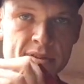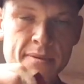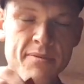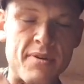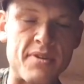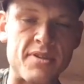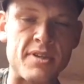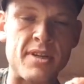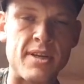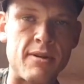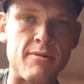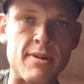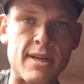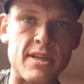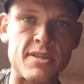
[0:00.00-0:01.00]
Sometimes the
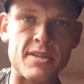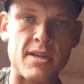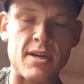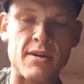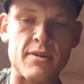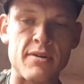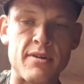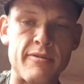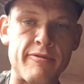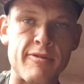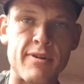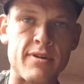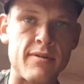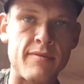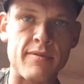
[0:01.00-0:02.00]
needle will get stuck on the
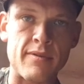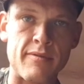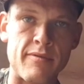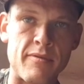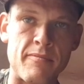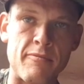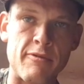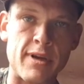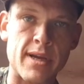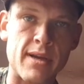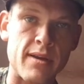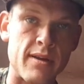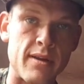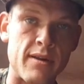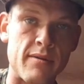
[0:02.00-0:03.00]
thread of the
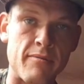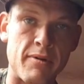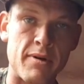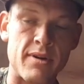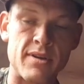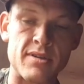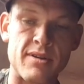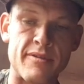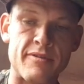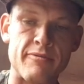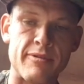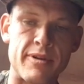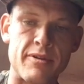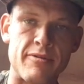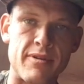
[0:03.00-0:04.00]
rig, and then I have
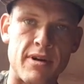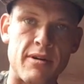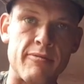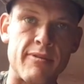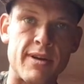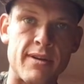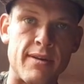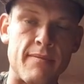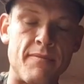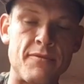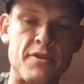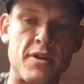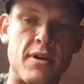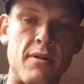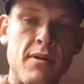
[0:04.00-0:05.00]
to redo the whole rig again.
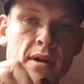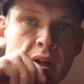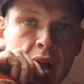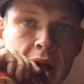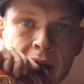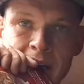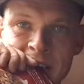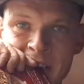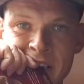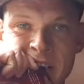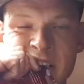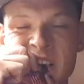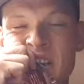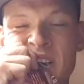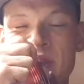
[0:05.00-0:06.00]
So
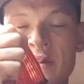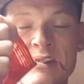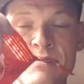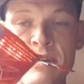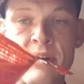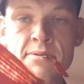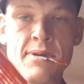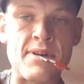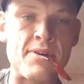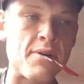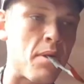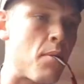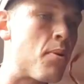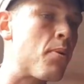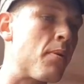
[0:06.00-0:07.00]
with these ones,
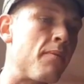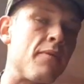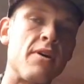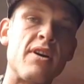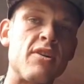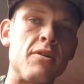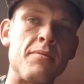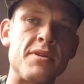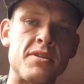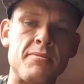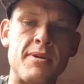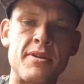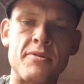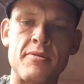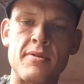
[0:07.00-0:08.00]
I ain't got to mess
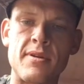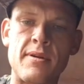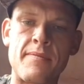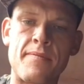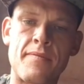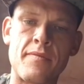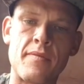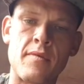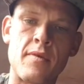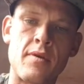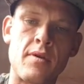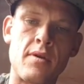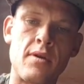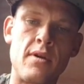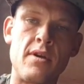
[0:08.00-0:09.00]
about doing that.
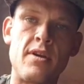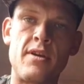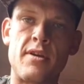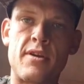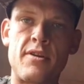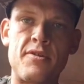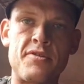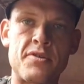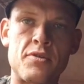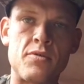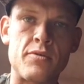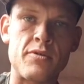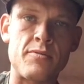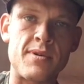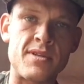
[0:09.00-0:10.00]
You can use the
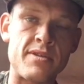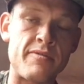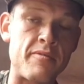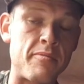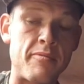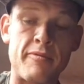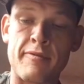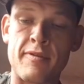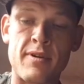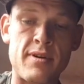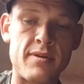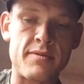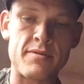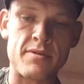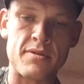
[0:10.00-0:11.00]
quarter ones if you
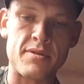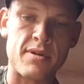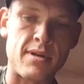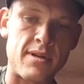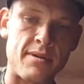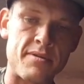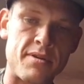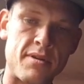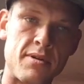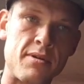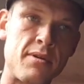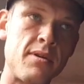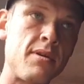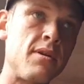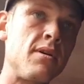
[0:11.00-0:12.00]
prefer, it's entirely up to you.